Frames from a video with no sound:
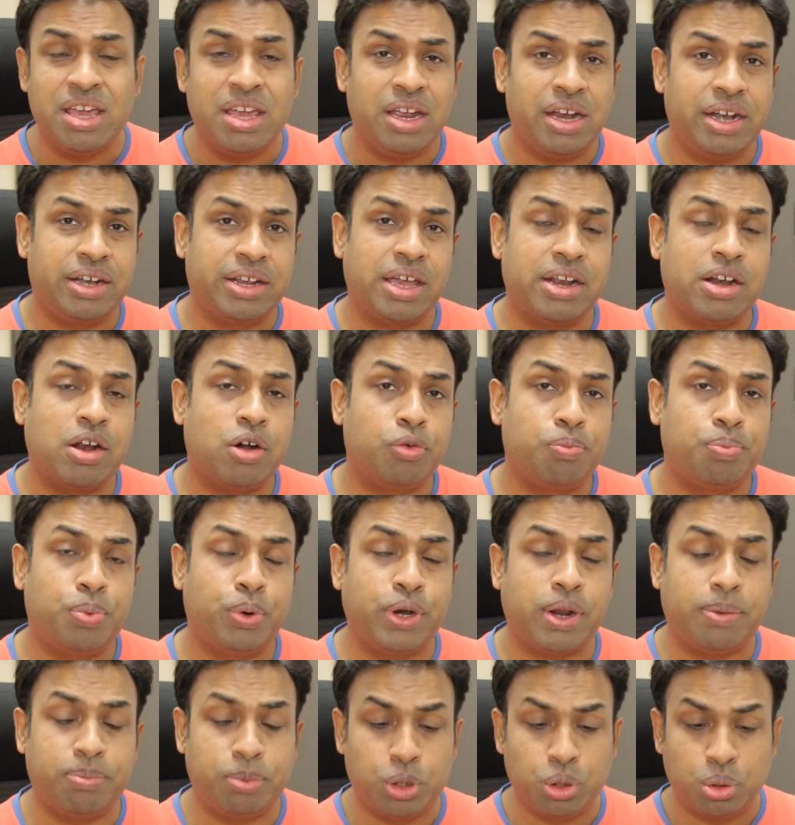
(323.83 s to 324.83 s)
It can
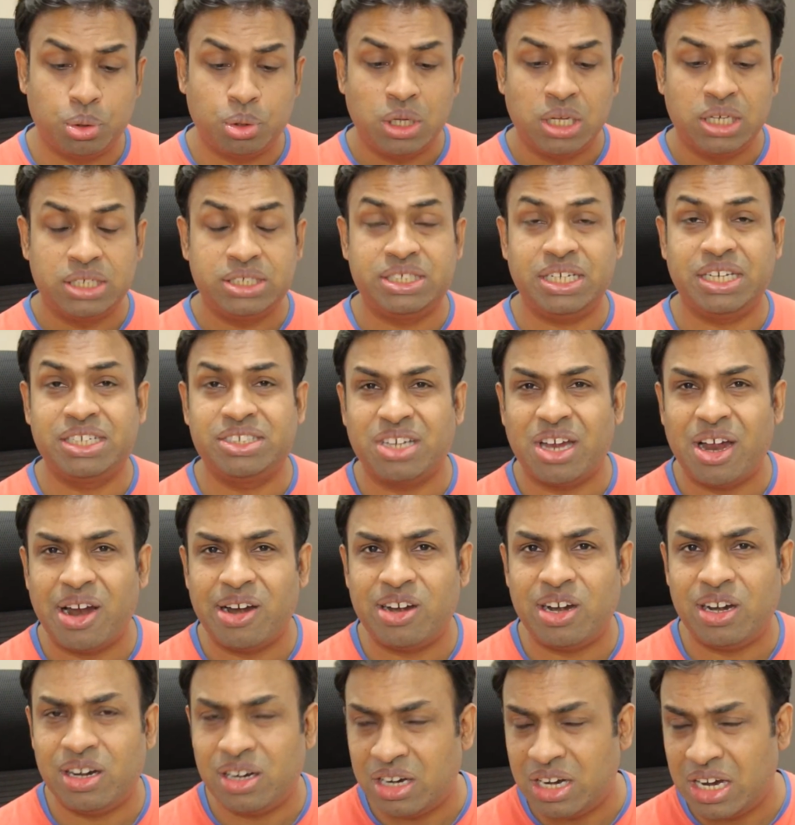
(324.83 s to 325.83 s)
output up to
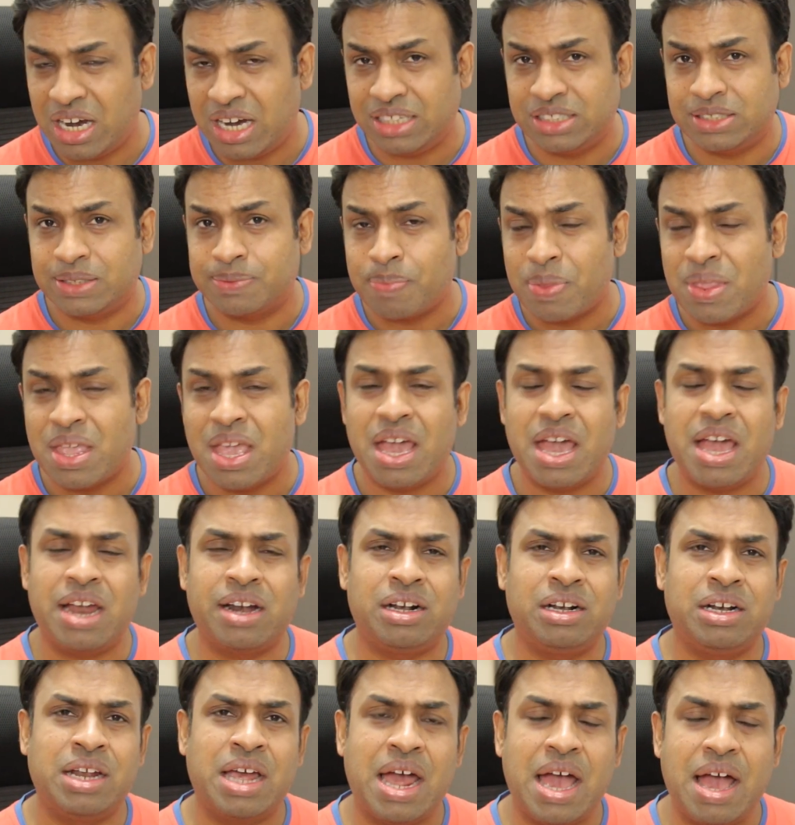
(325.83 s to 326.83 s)
600 nits,
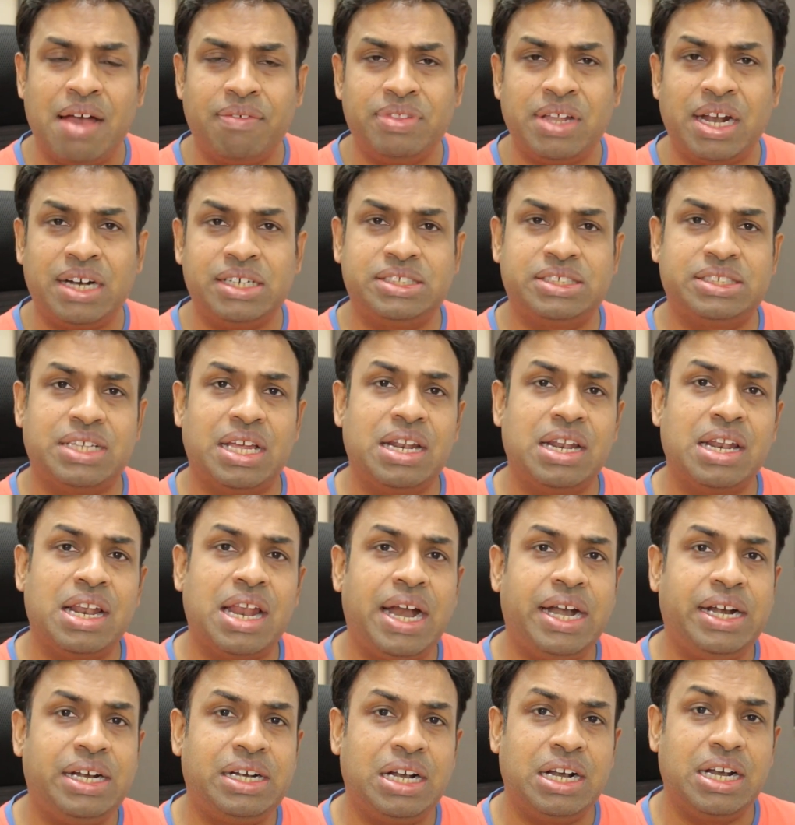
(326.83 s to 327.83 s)
and it'll have that
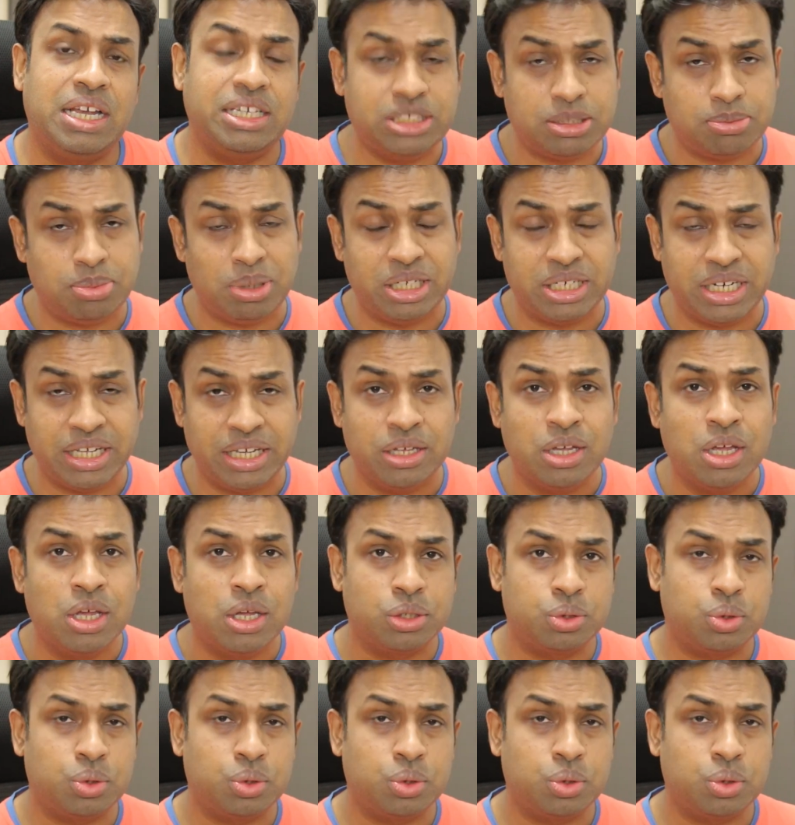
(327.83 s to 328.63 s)
sunlight legibility.